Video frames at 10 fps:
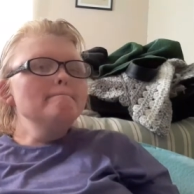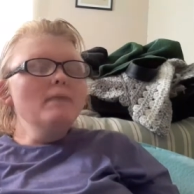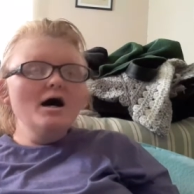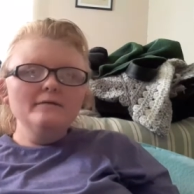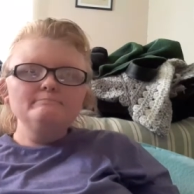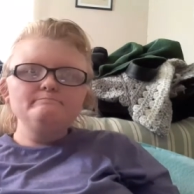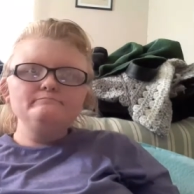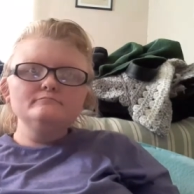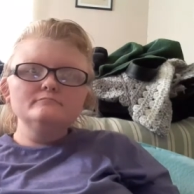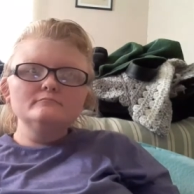But
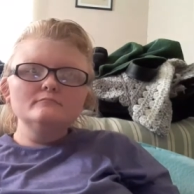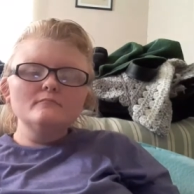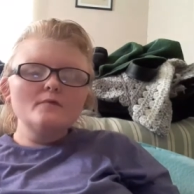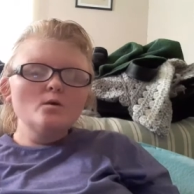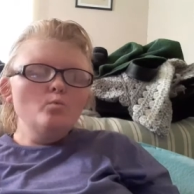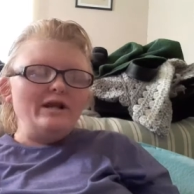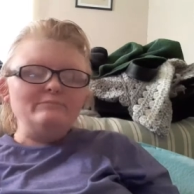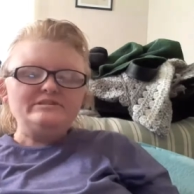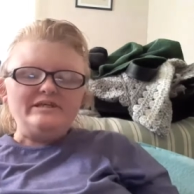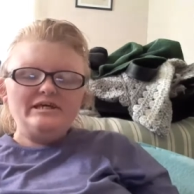what
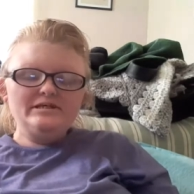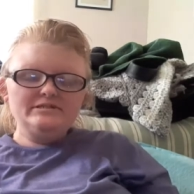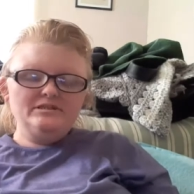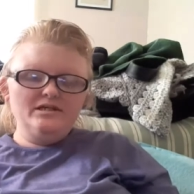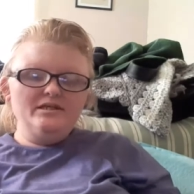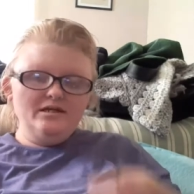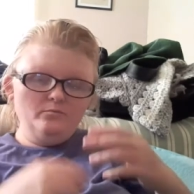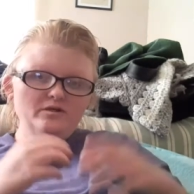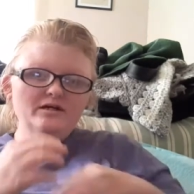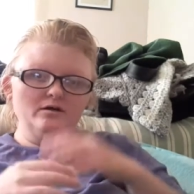I'm saying is that
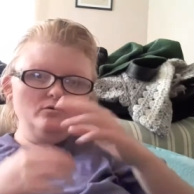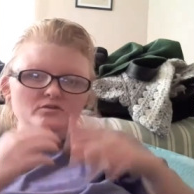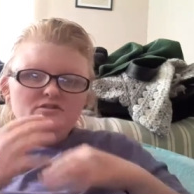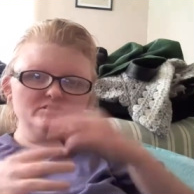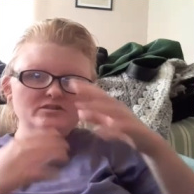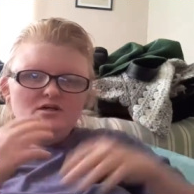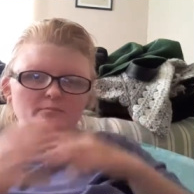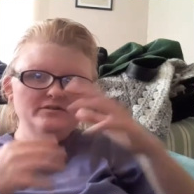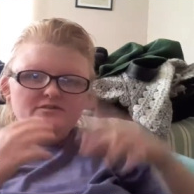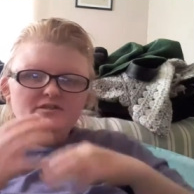now we got all this
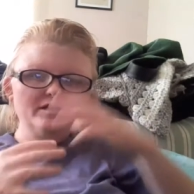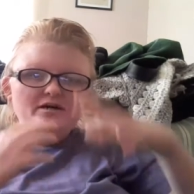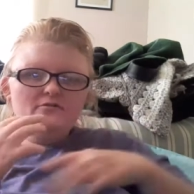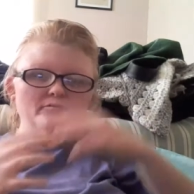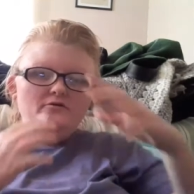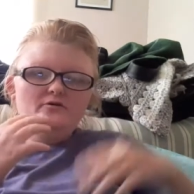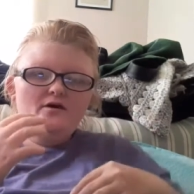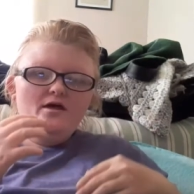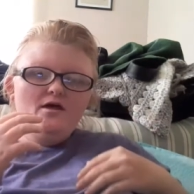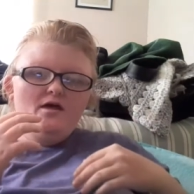coming together
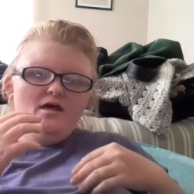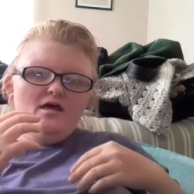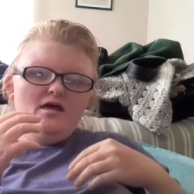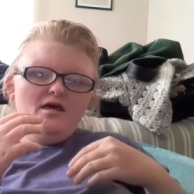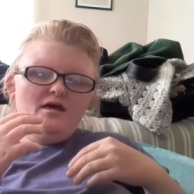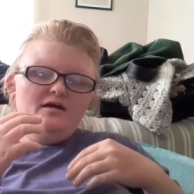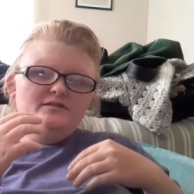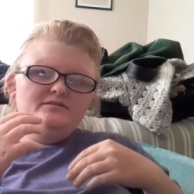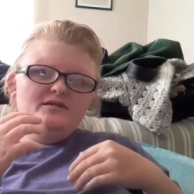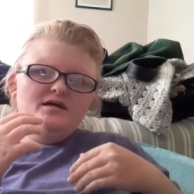
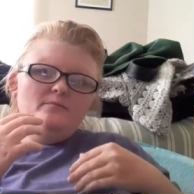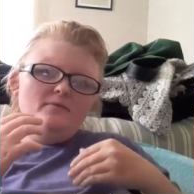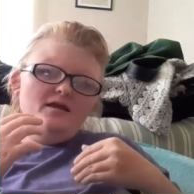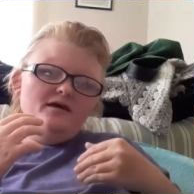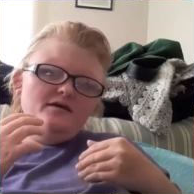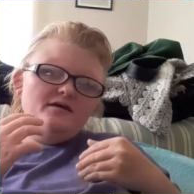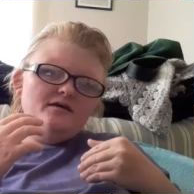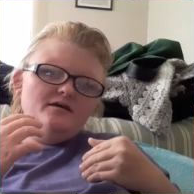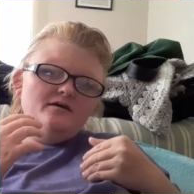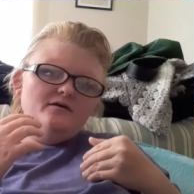and I'm
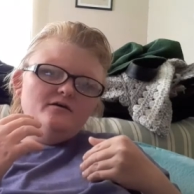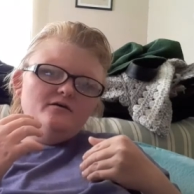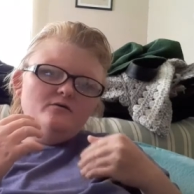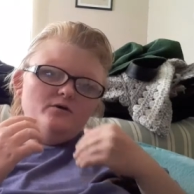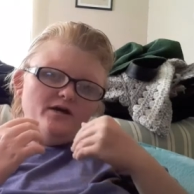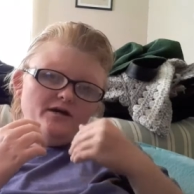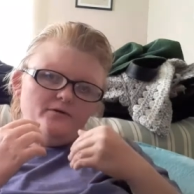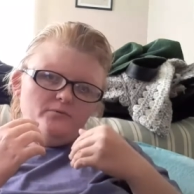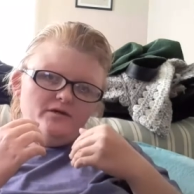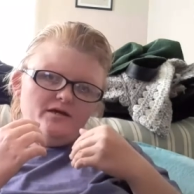like,
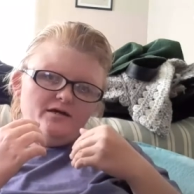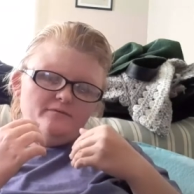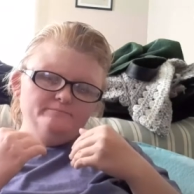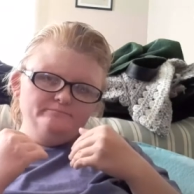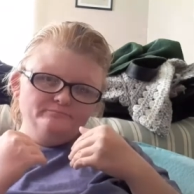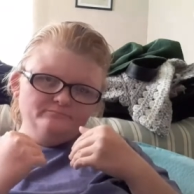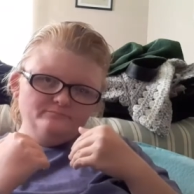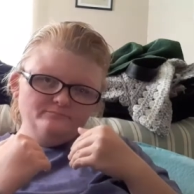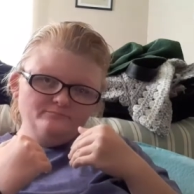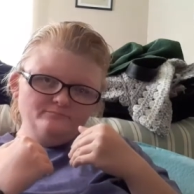okay, we got
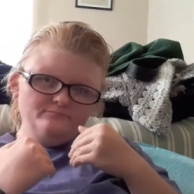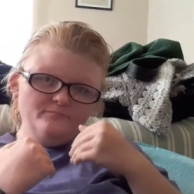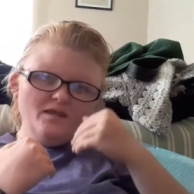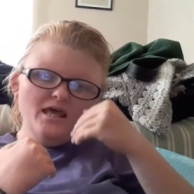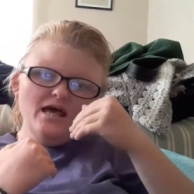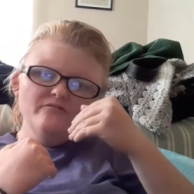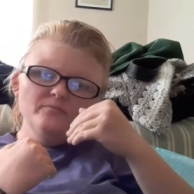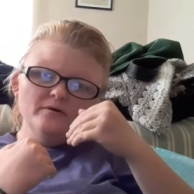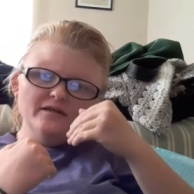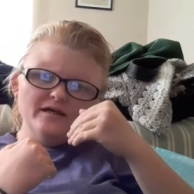
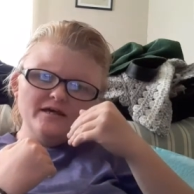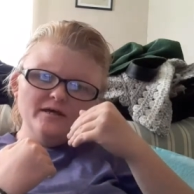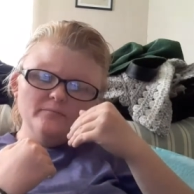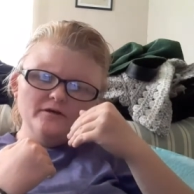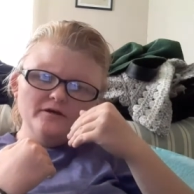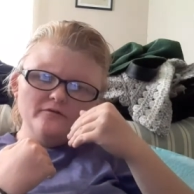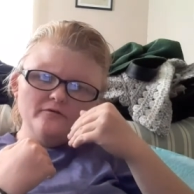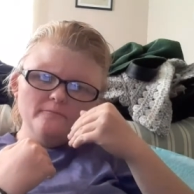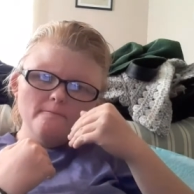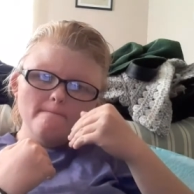everybody that came together.